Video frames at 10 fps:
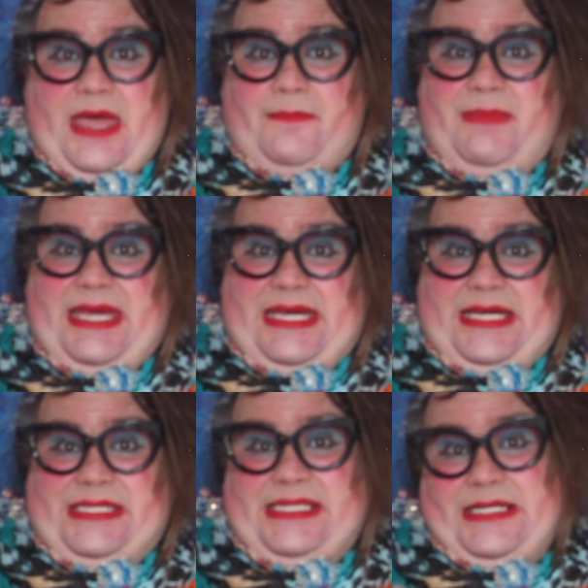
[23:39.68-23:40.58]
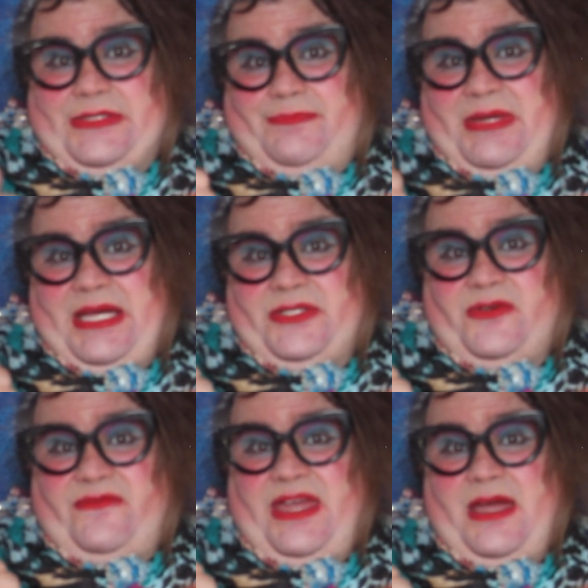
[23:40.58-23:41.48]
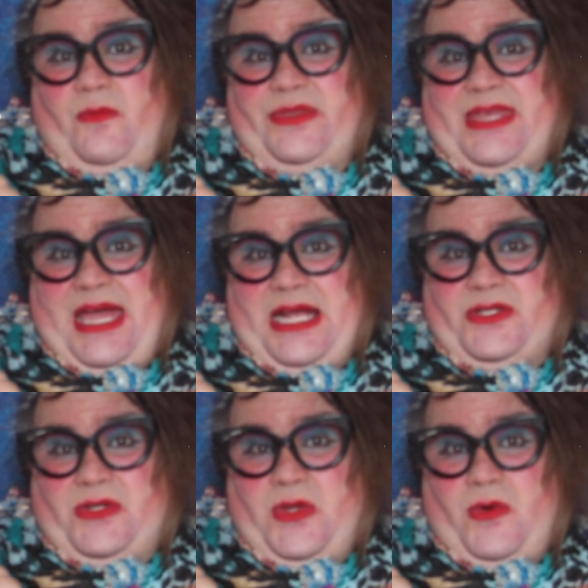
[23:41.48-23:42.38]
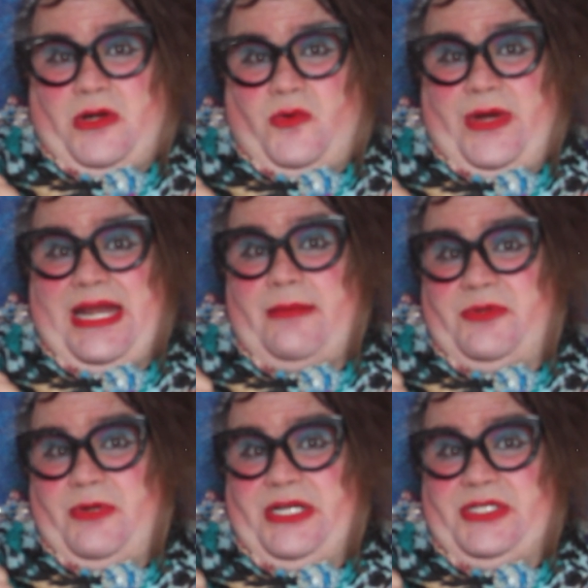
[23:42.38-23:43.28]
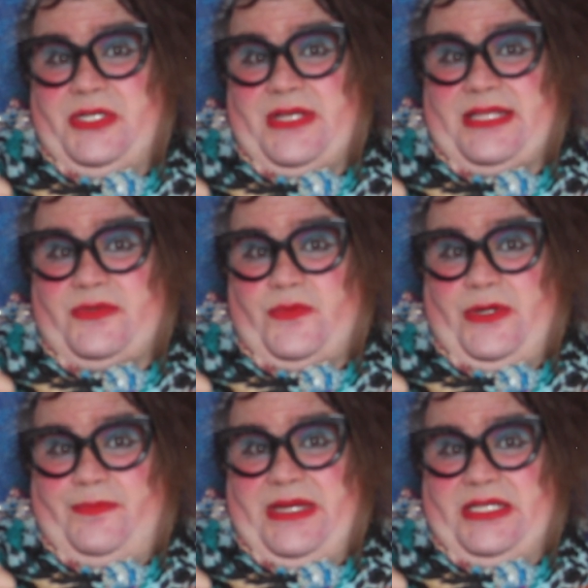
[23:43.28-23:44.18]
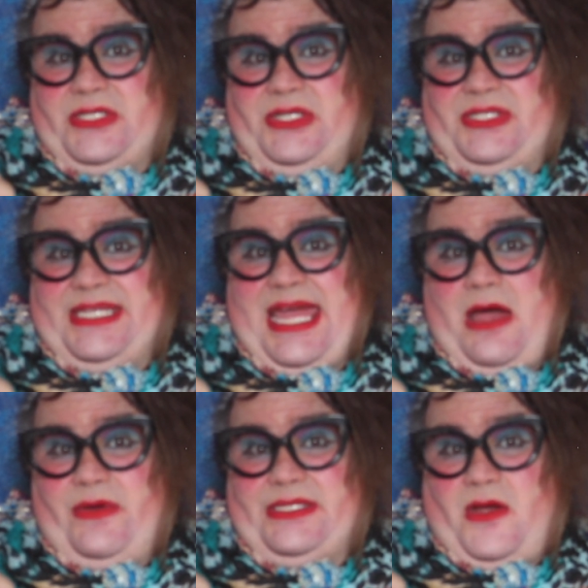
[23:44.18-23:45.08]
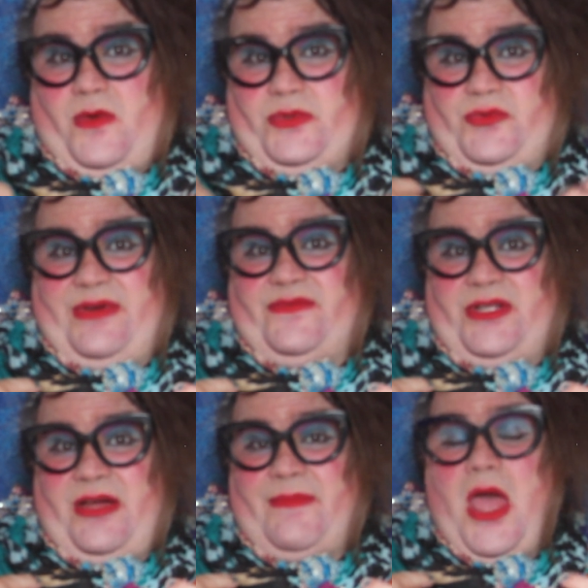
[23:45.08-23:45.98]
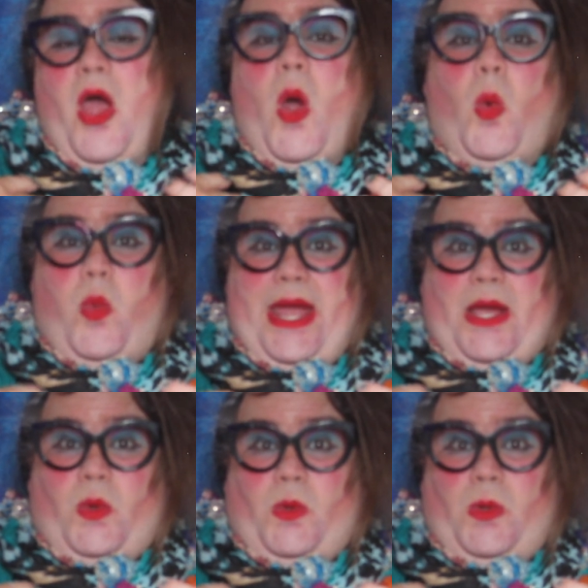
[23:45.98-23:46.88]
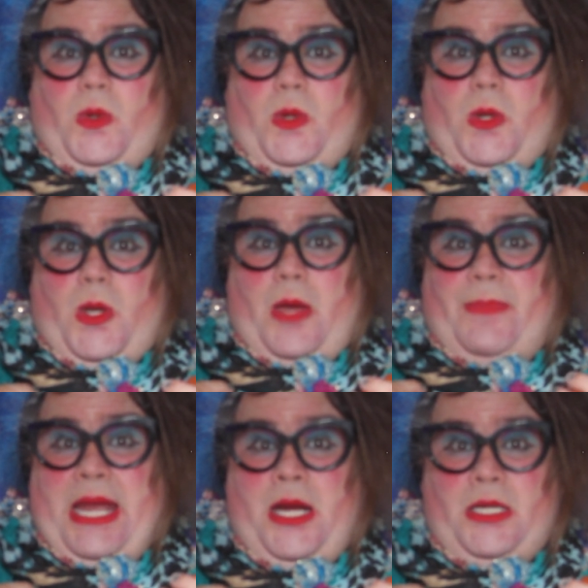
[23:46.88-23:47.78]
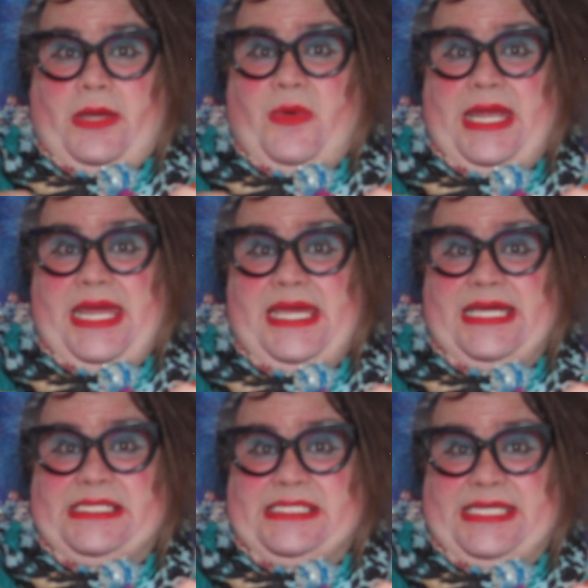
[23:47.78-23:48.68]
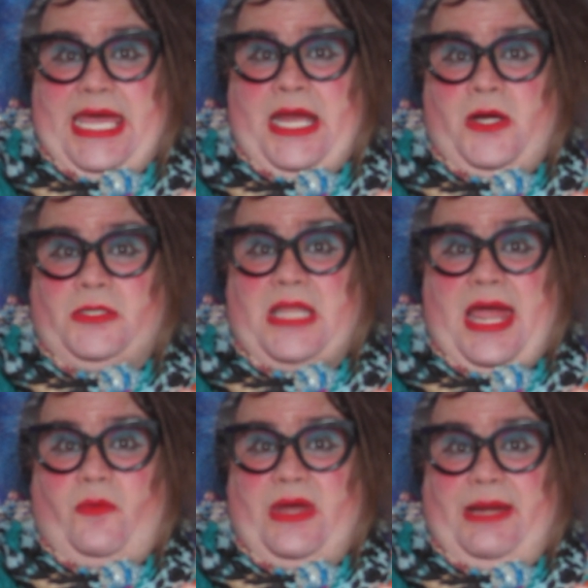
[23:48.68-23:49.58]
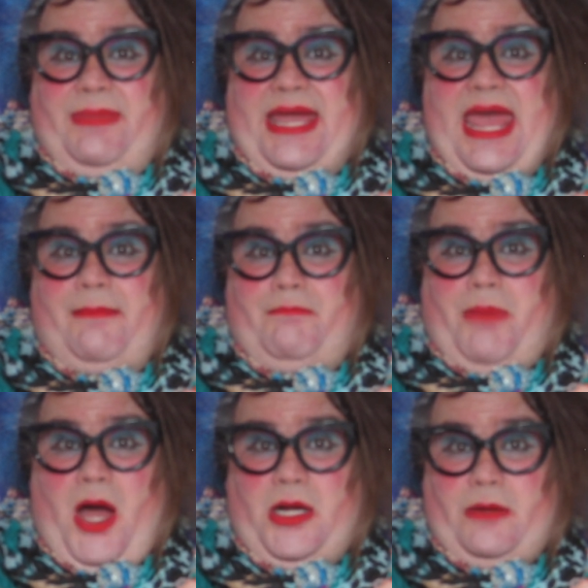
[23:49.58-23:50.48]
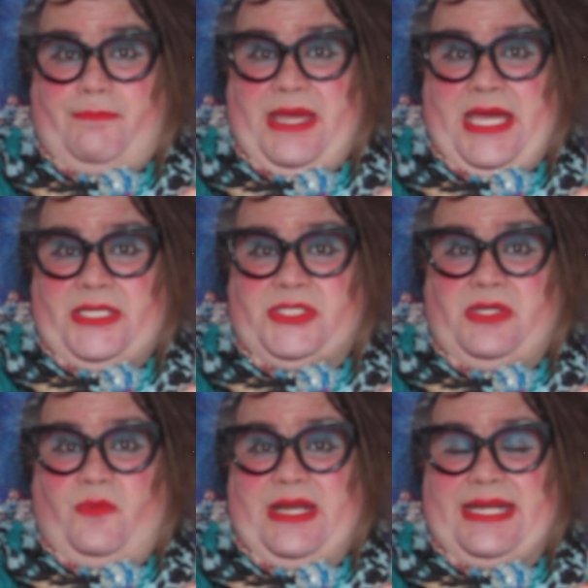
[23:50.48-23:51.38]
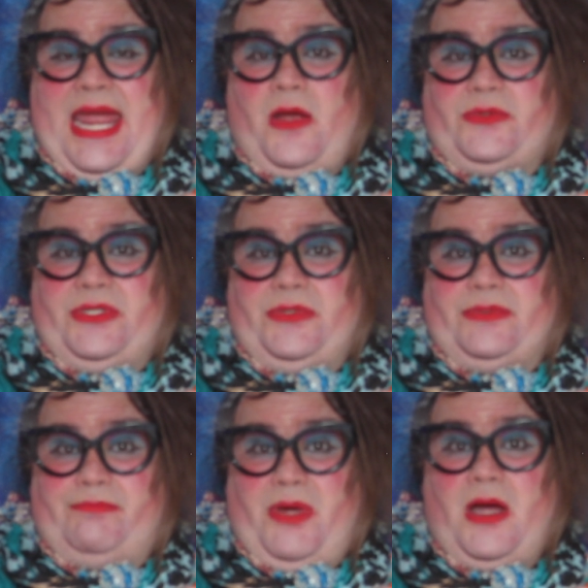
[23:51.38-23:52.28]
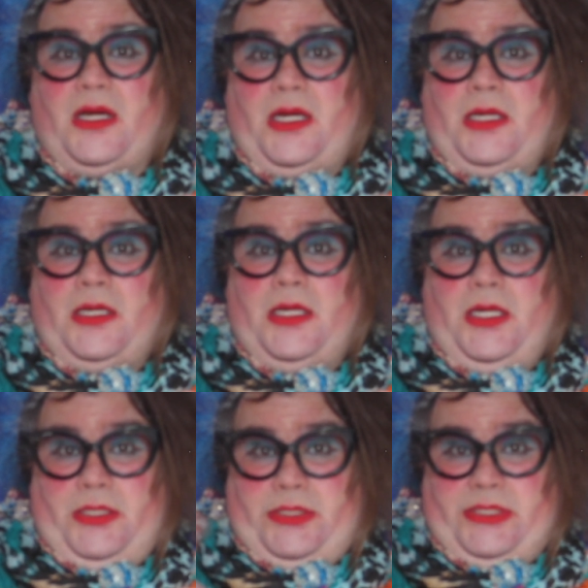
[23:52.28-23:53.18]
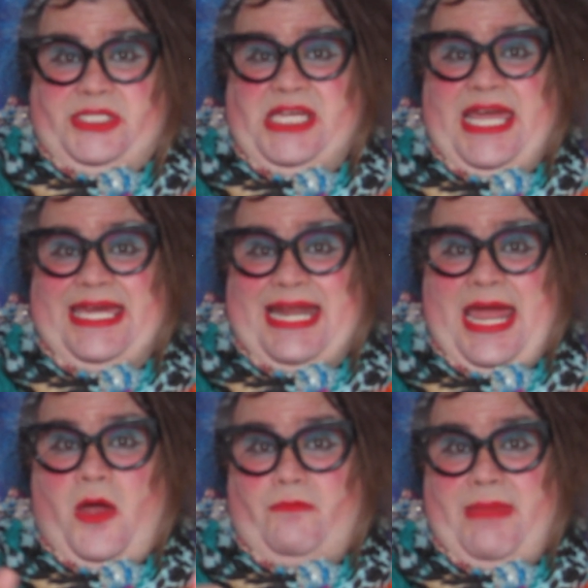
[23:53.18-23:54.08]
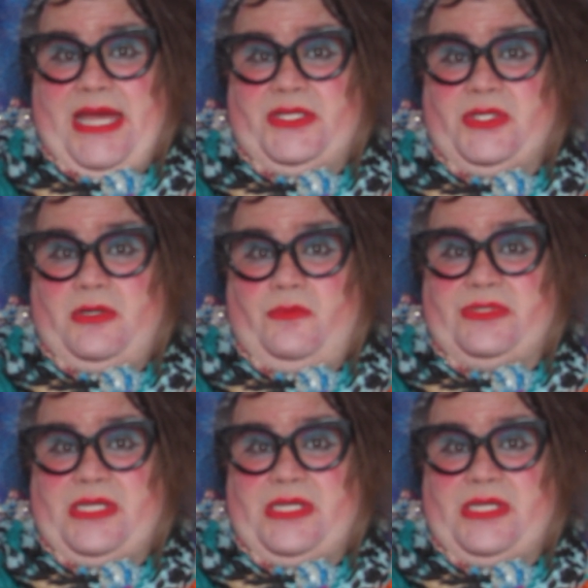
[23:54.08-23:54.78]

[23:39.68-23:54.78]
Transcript: because there's a picture of him with the hydrochloroquine. I'm pretty sure that's a real picture. You see how he's all shriveled up? Well, apparently when he gets scared, like when he became bunker bitch and went down to the bunker to check it out and make sure it was